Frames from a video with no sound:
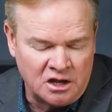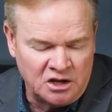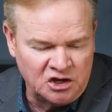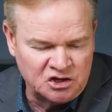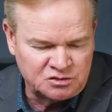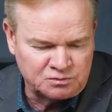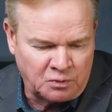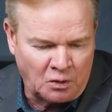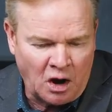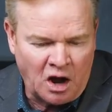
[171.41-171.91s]

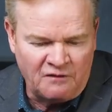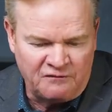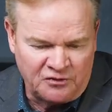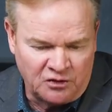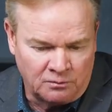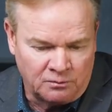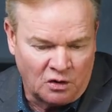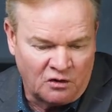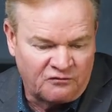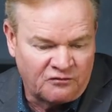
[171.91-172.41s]
is
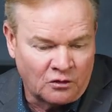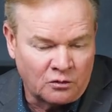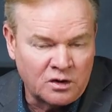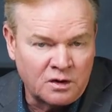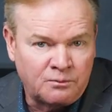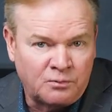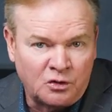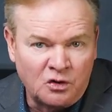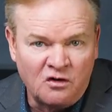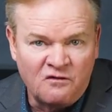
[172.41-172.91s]
profitable for
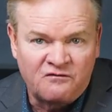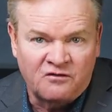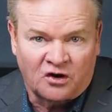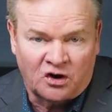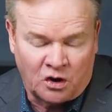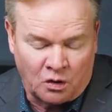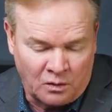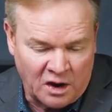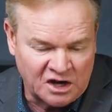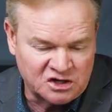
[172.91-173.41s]
reproof, for
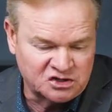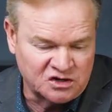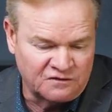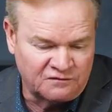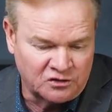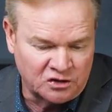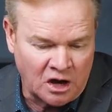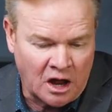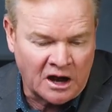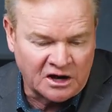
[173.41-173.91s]
correction,
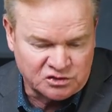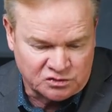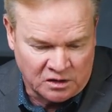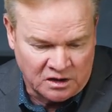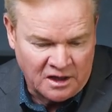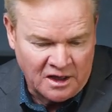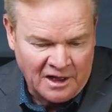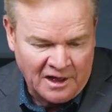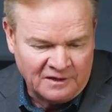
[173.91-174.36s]
for doctrine,